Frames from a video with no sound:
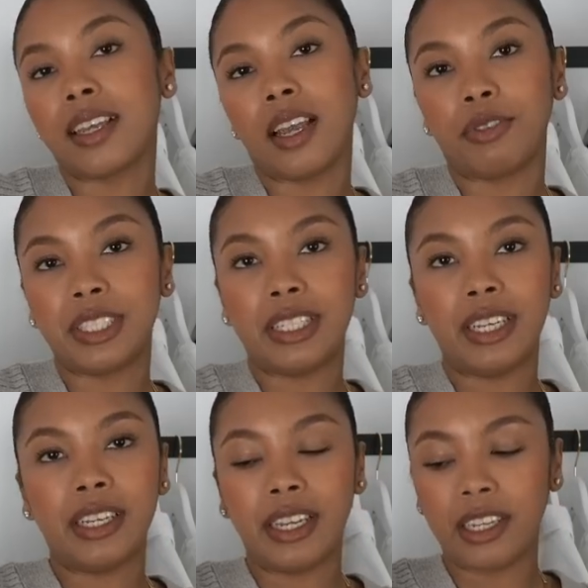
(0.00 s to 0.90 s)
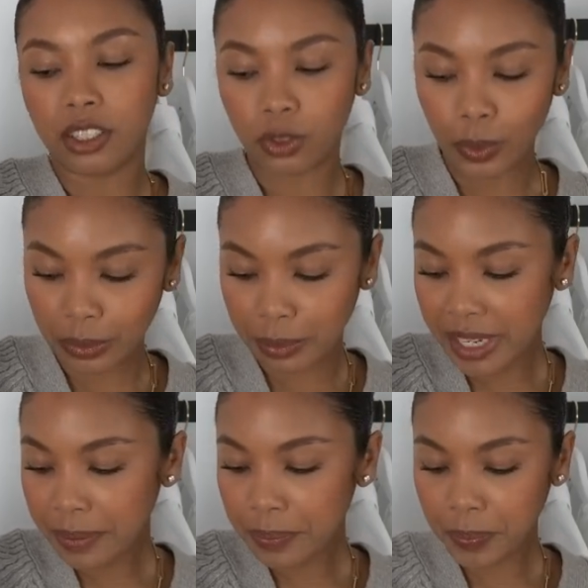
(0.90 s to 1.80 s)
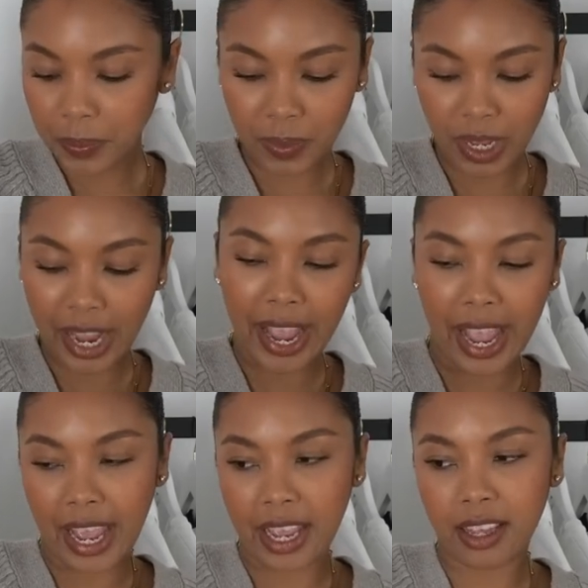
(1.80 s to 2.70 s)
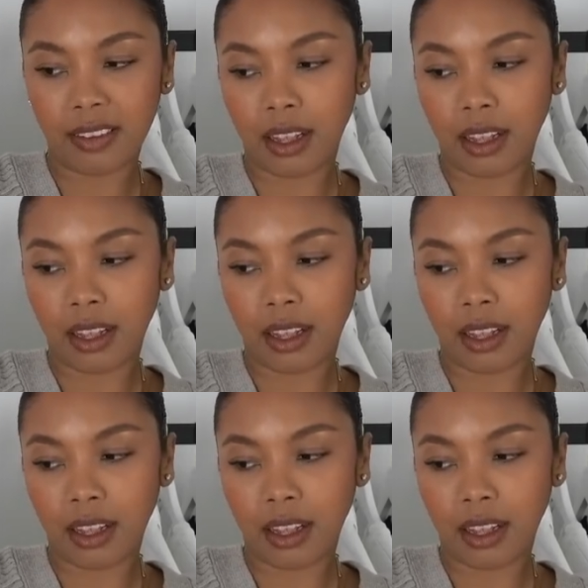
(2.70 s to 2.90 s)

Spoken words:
everything in it with me, and I